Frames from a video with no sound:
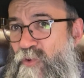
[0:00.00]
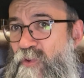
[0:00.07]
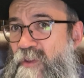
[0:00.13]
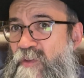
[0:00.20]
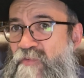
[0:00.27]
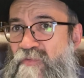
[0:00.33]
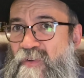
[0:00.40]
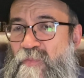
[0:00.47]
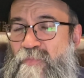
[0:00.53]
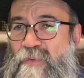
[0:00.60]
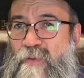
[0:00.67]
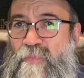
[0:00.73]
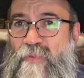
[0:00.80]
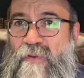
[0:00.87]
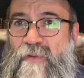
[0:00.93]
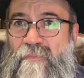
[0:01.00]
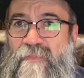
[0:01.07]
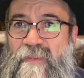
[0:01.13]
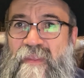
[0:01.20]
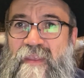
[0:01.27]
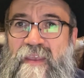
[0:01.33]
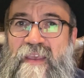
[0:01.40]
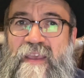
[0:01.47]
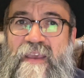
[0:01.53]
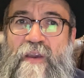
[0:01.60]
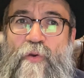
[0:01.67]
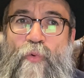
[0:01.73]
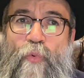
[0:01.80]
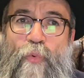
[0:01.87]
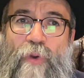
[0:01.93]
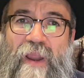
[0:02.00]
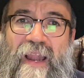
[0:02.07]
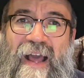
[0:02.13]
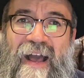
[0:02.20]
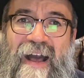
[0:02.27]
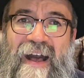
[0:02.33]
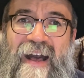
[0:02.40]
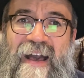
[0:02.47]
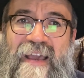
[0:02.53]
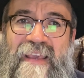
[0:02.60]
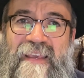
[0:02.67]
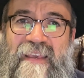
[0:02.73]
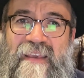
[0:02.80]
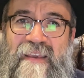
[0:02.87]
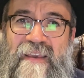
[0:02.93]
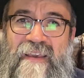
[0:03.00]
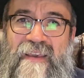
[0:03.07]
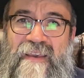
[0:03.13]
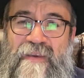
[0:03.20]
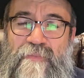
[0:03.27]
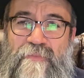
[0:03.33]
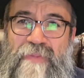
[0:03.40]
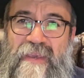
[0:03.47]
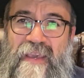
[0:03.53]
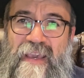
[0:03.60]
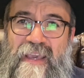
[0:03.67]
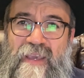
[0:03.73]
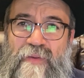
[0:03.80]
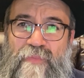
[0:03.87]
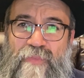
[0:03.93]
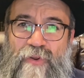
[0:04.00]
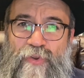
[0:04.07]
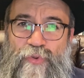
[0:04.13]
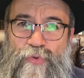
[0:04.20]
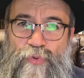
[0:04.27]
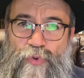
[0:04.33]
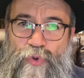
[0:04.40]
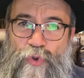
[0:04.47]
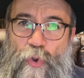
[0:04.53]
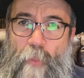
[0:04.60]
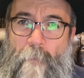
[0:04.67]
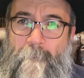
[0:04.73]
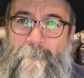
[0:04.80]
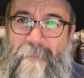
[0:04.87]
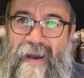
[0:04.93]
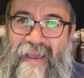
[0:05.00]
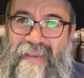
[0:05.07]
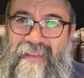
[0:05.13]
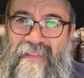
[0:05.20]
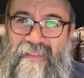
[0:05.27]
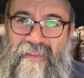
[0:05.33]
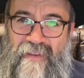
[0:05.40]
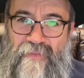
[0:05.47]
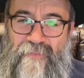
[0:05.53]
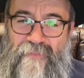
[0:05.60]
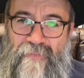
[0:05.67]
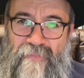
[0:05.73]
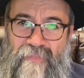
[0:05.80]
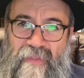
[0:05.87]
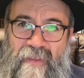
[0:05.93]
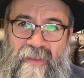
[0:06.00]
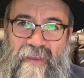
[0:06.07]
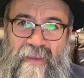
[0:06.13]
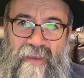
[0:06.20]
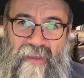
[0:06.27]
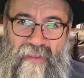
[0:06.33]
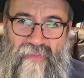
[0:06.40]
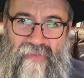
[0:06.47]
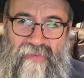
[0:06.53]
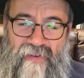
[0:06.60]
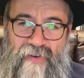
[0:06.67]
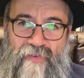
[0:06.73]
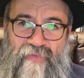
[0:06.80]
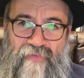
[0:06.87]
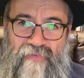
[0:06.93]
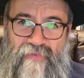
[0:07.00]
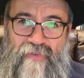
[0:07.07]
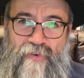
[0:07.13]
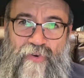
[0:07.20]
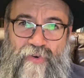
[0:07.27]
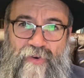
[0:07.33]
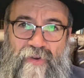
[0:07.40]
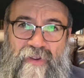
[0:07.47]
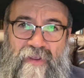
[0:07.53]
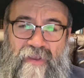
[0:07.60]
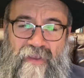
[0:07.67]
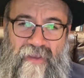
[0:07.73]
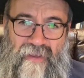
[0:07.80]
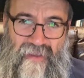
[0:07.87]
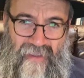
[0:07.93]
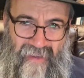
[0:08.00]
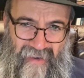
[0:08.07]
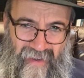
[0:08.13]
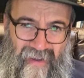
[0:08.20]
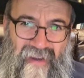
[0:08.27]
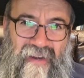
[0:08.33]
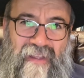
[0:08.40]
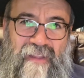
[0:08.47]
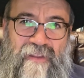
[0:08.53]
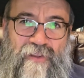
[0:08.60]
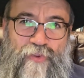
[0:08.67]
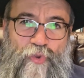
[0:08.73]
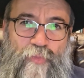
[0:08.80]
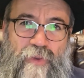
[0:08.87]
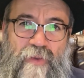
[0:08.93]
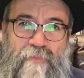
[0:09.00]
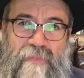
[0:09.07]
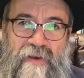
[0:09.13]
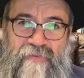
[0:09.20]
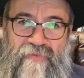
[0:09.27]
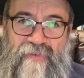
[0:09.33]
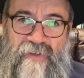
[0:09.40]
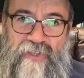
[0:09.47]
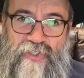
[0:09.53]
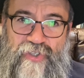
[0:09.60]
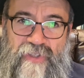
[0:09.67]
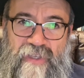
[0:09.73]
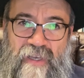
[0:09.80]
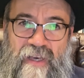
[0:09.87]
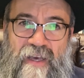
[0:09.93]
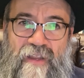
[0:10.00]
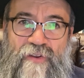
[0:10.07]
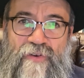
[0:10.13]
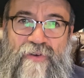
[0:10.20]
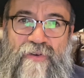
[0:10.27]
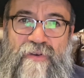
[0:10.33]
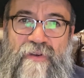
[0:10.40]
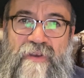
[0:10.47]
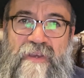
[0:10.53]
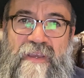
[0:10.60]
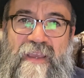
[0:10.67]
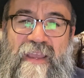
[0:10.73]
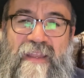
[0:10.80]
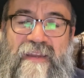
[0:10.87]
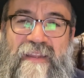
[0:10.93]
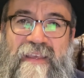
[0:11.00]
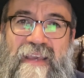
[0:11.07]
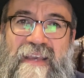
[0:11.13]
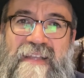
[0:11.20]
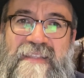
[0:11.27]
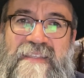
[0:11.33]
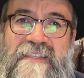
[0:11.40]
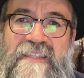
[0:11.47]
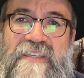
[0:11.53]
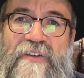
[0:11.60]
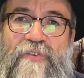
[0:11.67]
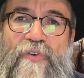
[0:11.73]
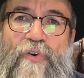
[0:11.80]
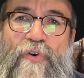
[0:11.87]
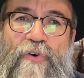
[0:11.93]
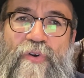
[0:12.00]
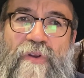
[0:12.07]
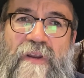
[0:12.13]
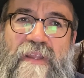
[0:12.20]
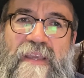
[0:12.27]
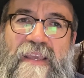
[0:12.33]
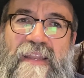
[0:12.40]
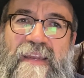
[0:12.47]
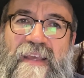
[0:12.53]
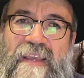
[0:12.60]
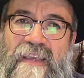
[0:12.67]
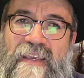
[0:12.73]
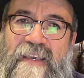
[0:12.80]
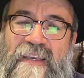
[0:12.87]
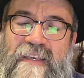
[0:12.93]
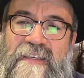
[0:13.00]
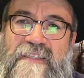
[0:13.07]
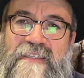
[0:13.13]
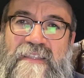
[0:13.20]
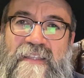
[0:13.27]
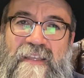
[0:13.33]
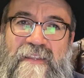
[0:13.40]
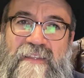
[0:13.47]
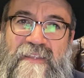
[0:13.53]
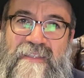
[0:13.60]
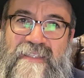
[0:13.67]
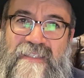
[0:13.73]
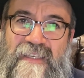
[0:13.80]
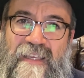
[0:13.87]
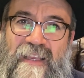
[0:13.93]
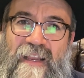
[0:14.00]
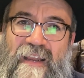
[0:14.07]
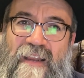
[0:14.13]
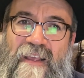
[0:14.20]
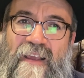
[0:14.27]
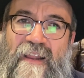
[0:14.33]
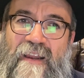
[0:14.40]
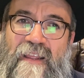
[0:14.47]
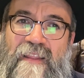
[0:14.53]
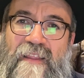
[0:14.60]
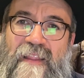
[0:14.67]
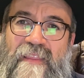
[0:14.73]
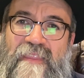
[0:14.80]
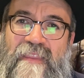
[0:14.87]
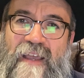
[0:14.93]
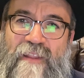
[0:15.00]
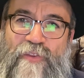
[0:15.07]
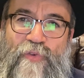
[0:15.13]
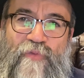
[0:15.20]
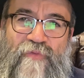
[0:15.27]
different people. Will I be able to combine them and therefore need to be mafrish the chalo? And the answer only in a case that is clearly that not